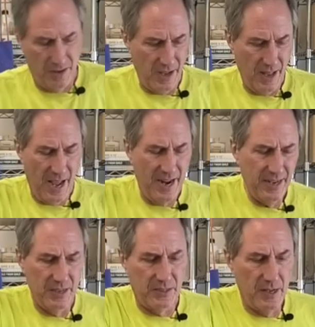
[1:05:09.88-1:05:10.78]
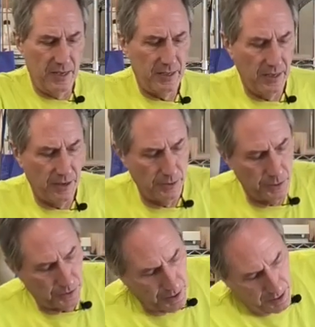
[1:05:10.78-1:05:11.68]
the idea is not to
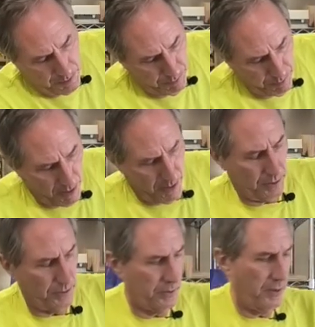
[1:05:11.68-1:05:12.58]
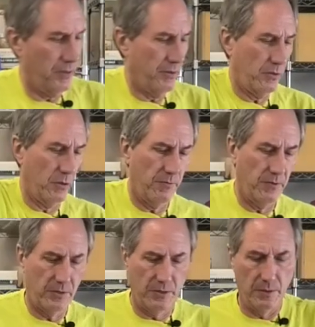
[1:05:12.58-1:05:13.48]
introduce any particles into the
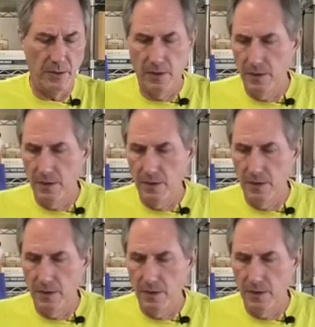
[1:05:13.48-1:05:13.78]
surface that